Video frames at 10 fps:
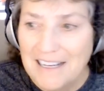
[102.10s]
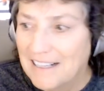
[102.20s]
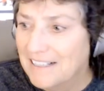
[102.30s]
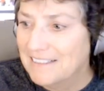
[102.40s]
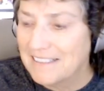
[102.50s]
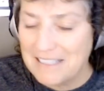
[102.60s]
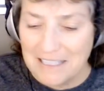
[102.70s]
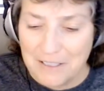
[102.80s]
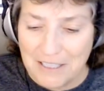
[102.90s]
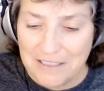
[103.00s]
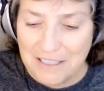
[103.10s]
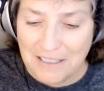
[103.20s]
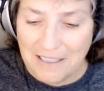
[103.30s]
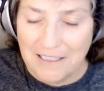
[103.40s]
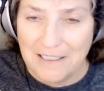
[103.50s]
Let's see. Since
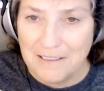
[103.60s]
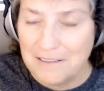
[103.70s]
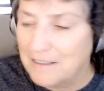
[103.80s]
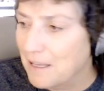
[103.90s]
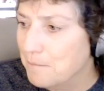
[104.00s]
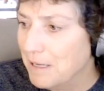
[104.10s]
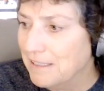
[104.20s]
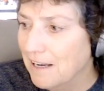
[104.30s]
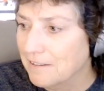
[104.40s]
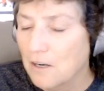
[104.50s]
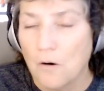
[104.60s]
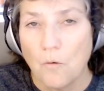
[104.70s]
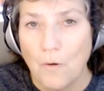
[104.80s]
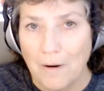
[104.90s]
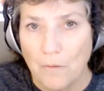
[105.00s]
they may not
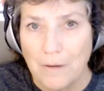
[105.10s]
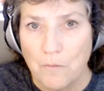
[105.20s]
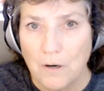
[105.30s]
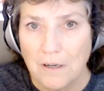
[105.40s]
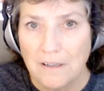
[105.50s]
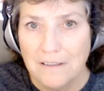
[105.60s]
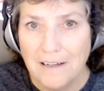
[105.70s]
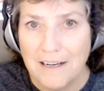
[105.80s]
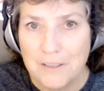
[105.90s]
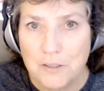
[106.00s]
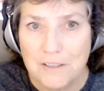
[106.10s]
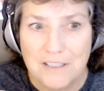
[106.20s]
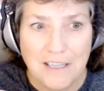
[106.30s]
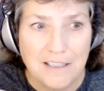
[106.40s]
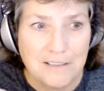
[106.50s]
know where we were, I
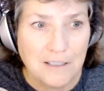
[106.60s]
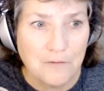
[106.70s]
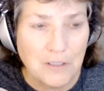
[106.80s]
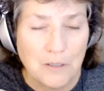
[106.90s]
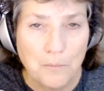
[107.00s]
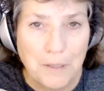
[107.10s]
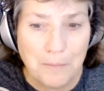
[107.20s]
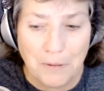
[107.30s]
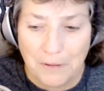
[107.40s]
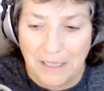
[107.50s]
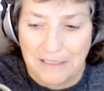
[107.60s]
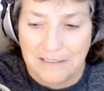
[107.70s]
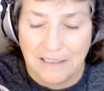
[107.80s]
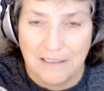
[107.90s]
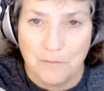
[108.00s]
should say to the video people
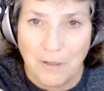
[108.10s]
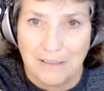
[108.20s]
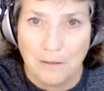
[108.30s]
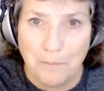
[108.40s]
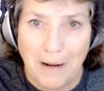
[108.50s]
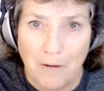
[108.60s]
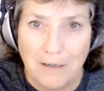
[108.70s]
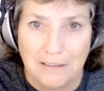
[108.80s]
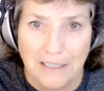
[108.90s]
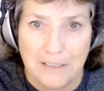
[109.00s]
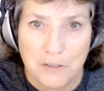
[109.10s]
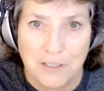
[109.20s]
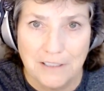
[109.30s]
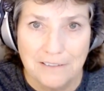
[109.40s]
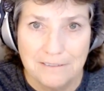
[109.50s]
that we had a little power
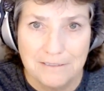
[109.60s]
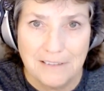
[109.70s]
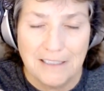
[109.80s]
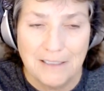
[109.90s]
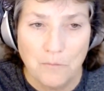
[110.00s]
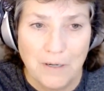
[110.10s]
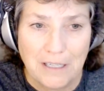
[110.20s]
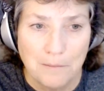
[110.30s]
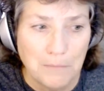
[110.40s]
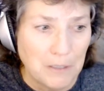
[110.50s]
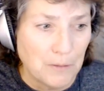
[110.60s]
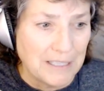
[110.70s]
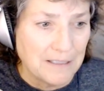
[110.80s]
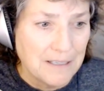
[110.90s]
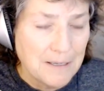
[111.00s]
glitch and it went
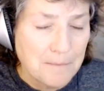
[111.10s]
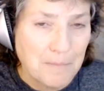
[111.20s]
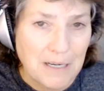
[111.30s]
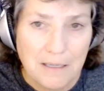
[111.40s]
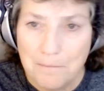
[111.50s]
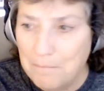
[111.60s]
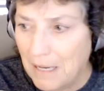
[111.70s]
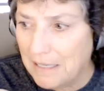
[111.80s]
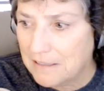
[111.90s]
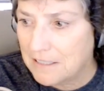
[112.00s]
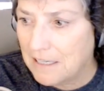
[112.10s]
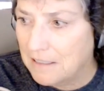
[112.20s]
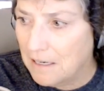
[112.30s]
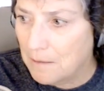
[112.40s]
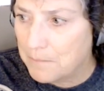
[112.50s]
kablooey. My Mac
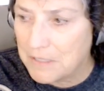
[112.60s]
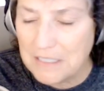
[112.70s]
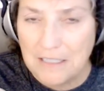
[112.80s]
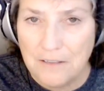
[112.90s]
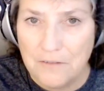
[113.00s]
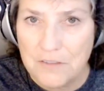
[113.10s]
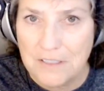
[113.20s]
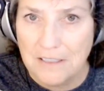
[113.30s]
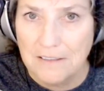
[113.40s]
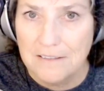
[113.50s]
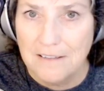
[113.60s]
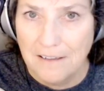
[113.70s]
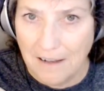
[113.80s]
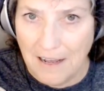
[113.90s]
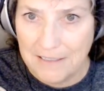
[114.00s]
stayed up. Steve's did
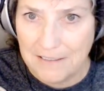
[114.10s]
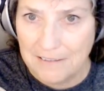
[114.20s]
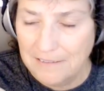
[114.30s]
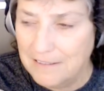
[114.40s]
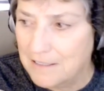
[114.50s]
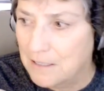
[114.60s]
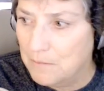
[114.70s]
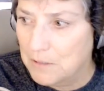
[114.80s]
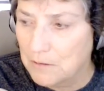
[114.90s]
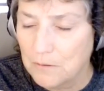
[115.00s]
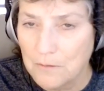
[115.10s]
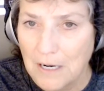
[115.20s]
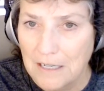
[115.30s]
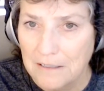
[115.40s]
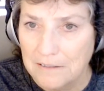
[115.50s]
not. It seemed
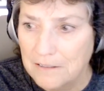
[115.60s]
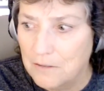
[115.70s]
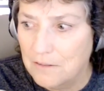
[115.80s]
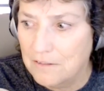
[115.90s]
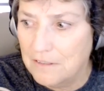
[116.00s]
to.